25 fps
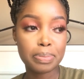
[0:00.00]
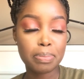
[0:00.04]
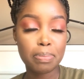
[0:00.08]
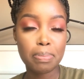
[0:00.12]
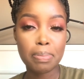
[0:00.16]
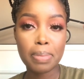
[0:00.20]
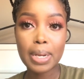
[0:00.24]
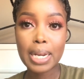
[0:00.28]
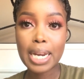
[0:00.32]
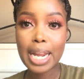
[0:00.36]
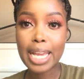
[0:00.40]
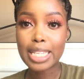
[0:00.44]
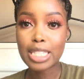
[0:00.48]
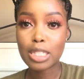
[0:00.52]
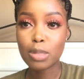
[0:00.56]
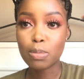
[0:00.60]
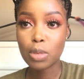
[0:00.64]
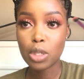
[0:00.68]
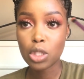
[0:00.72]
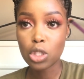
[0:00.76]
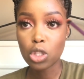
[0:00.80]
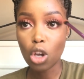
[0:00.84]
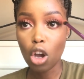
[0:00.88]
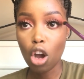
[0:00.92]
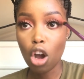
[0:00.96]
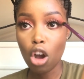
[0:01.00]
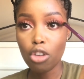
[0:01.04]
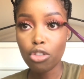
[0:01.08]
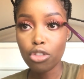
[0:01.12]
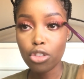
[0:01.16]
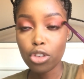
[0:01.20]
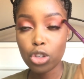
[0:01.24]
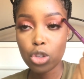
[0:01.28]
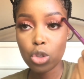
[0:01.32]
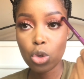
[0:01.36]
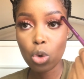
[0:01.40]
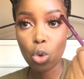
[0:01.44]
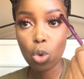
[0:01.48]
placement of
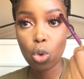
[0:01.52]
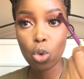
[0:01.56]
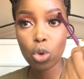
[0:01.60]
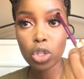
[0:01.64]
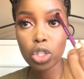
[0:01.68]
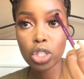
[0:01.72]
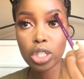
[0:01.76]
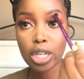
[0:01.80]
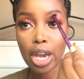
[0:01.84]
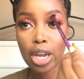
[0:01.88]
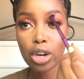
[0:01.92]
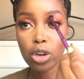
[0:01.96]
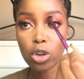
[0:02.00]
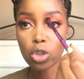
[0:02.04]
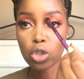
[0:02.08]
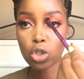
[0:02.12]
your shadow.